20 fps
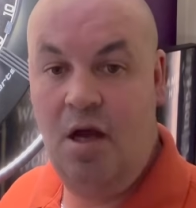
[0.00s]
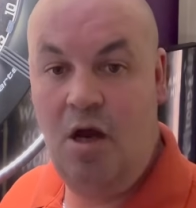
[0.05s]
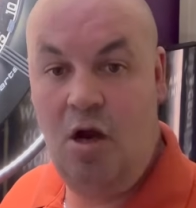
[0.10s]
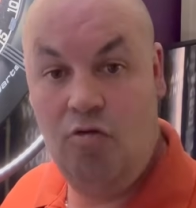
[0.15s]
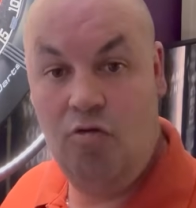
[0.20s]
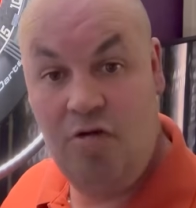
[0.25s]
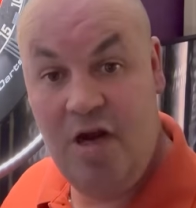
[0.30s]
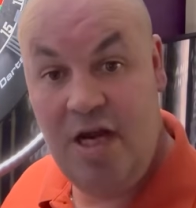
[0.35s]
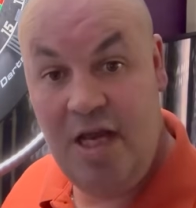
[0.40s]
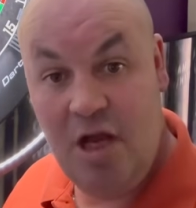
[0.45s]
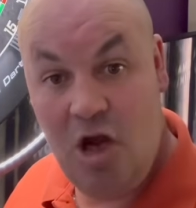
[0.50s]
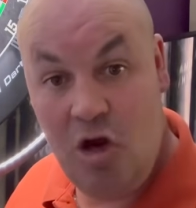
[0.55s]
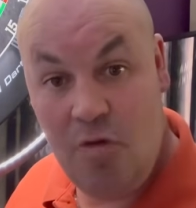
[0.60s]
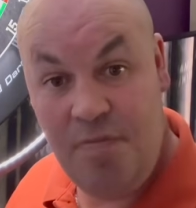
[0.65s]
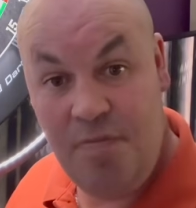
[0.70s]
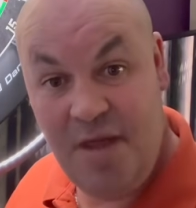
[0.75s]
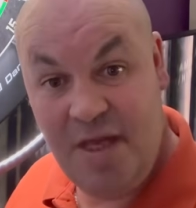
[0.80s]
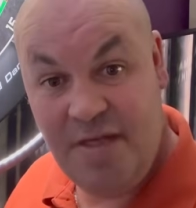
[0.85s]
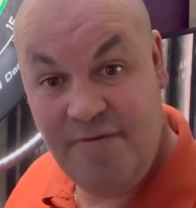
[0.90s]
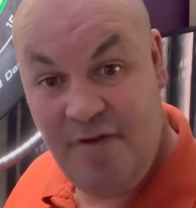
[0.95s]
I really hope
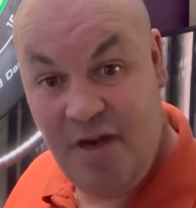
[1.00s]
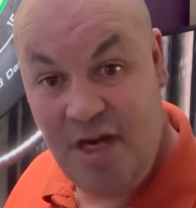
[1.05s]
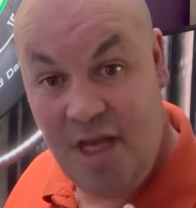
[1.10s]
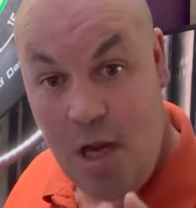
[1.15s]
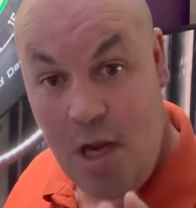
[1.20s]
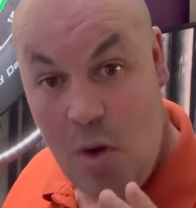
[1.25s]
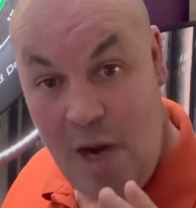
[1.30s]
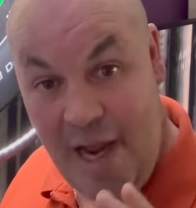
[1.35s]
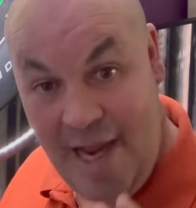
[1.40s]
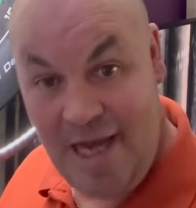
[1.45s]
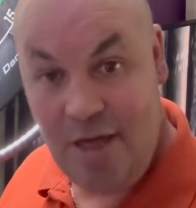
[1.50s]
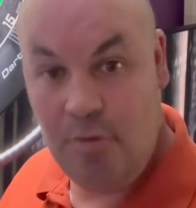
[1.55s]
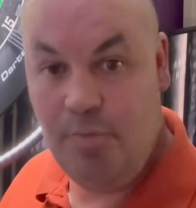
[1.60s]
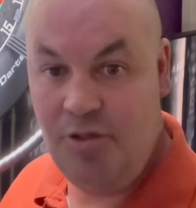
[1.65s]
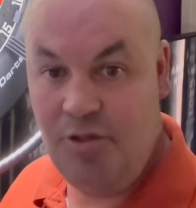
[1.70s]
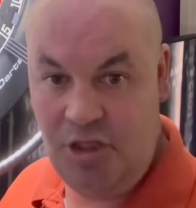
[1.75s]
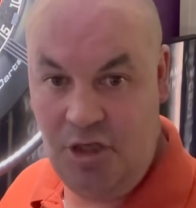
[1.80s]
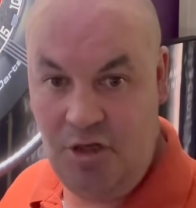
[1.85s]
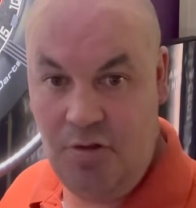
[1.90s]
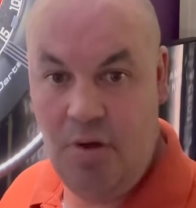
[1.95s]
this video
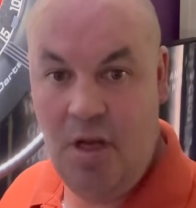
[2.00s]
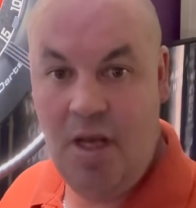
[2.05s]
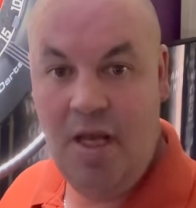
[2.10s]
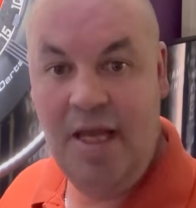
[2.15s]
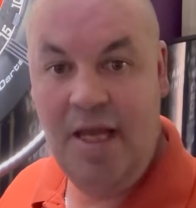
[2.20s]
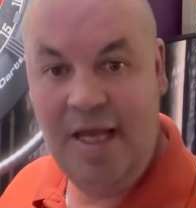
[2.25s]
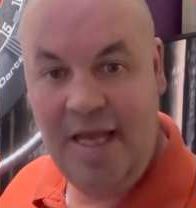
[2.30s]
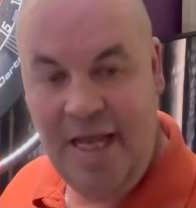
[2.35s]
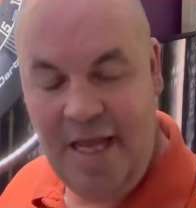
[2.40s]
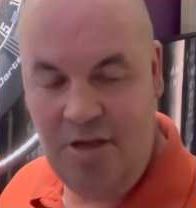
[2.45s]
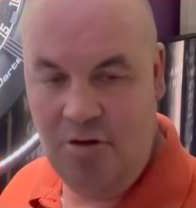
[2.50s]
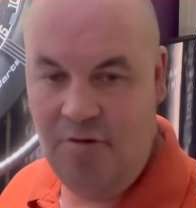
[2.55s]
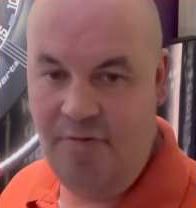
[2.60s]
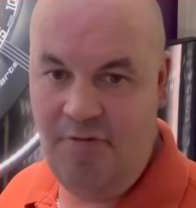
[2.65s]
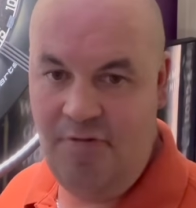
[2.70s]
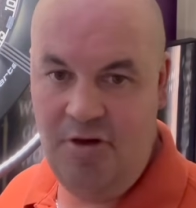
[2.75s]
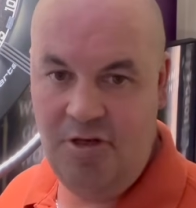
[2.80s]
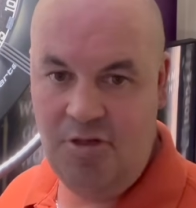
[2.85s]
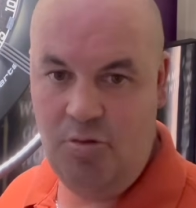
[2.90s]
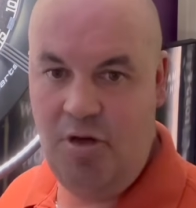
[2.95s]
helps you hit your
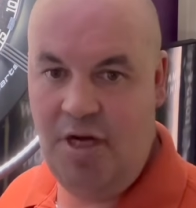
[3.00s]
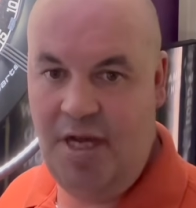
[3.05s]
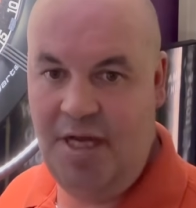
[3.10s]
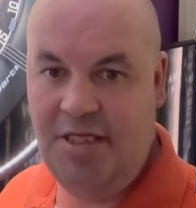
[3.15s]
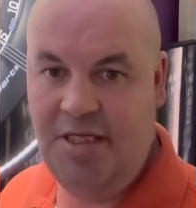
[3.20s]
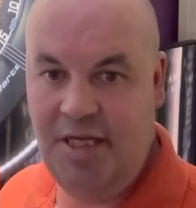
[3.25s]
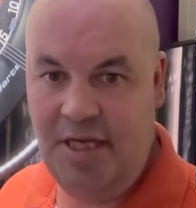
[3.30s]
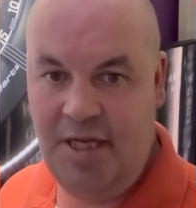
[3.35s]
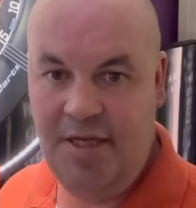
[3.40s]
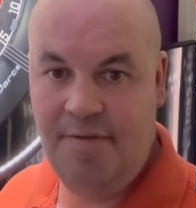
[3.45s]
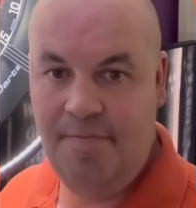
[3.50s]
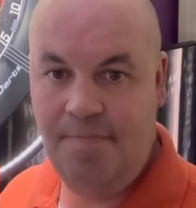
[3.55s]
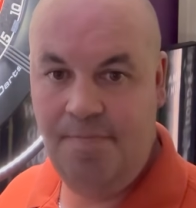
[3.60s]
first 180.